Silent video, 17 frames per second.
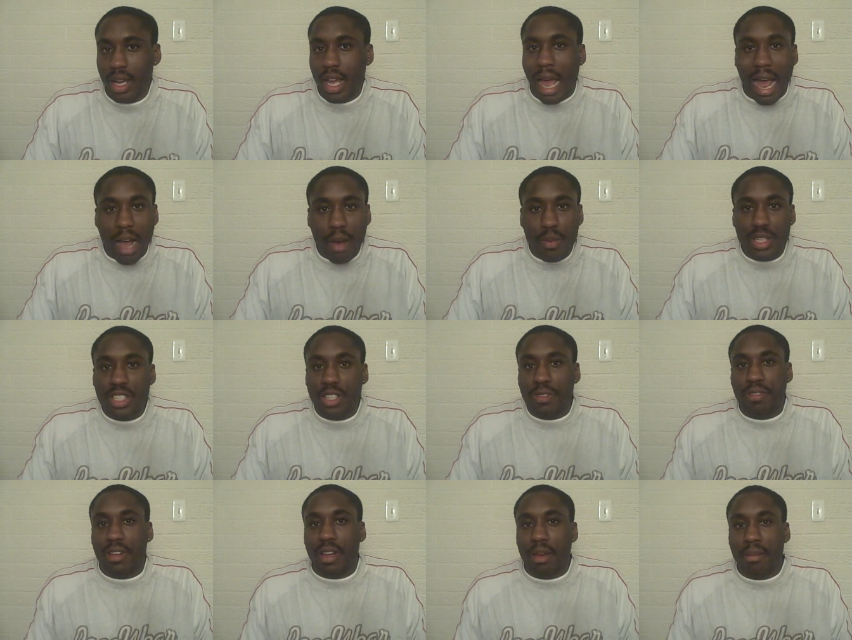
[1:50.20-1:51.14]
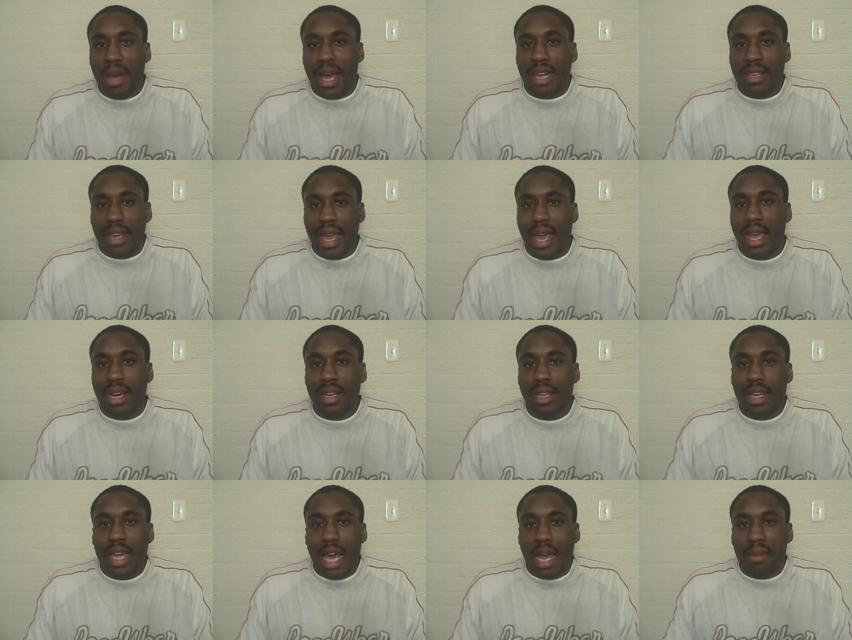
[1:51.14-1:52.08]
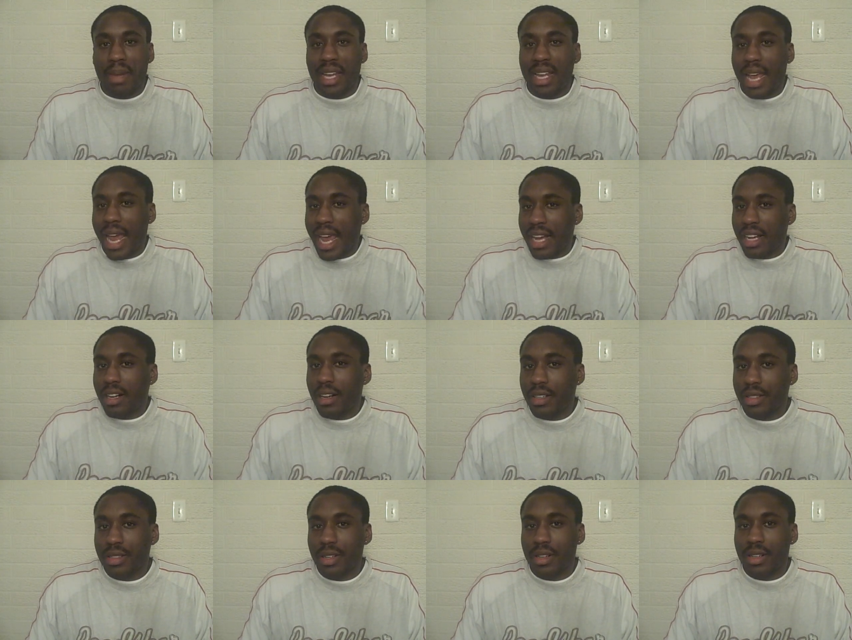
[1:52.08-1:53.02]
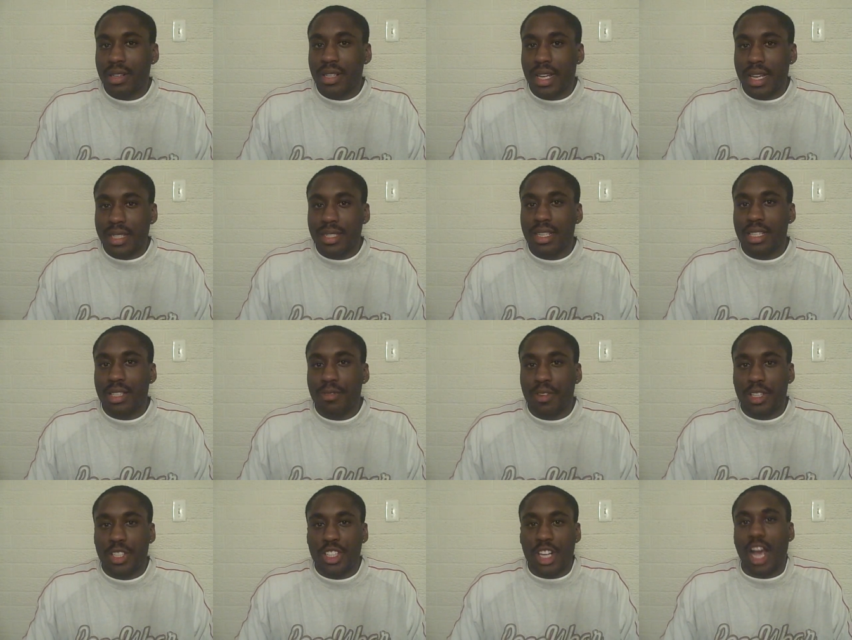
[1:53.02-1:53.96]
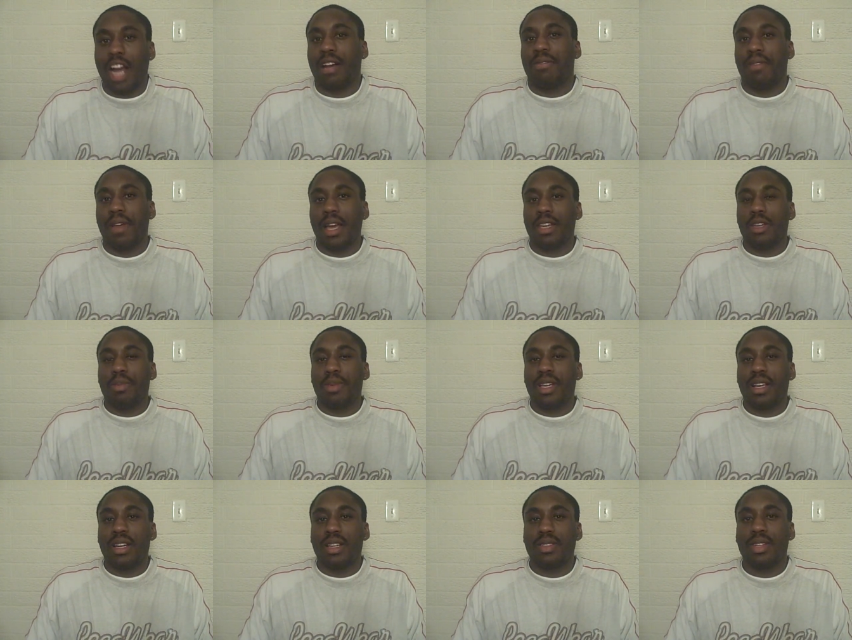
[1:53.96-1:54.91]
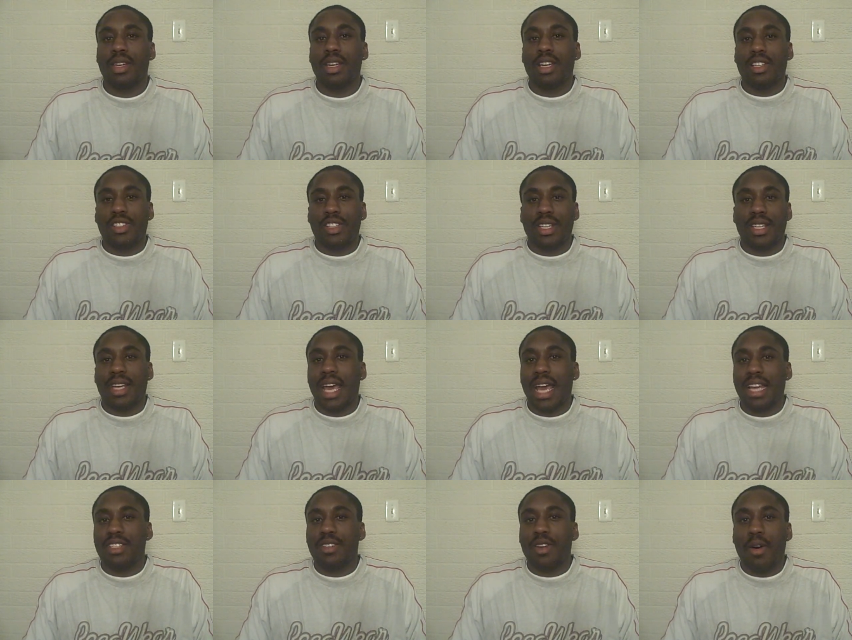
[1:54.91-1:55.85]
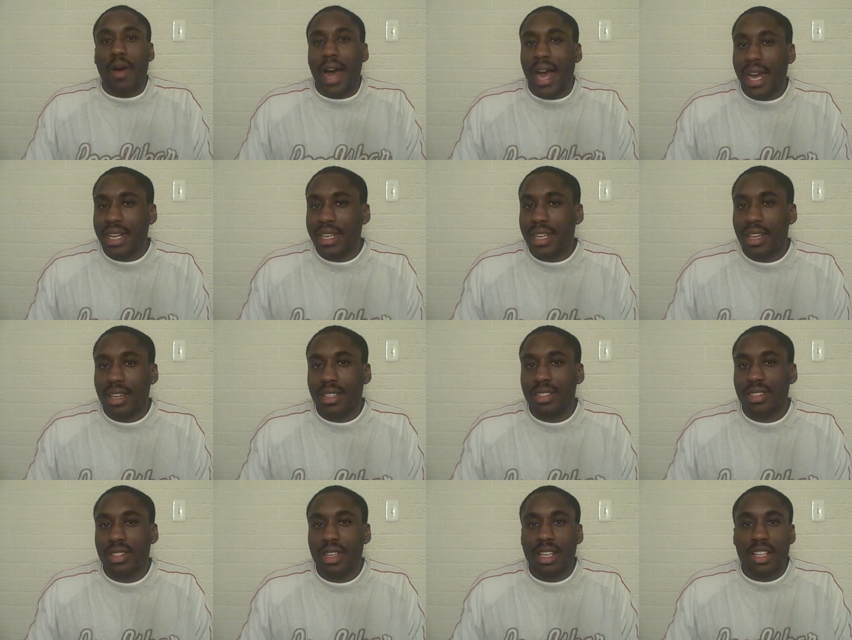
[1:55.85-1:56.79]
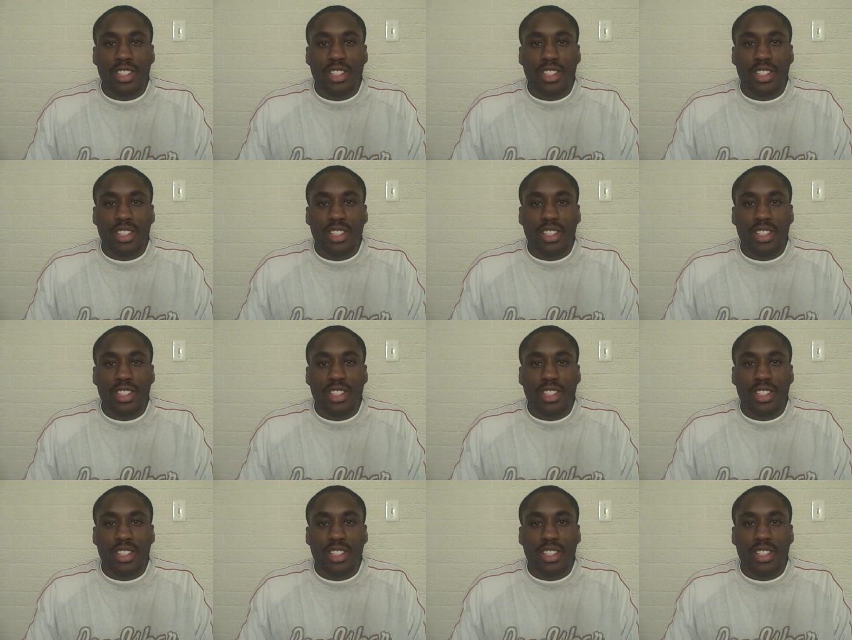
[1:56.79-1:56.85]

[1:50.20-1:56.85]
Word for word: How would you feel about that? I mean, Ann Coulter does this for shock value because she has no ideas,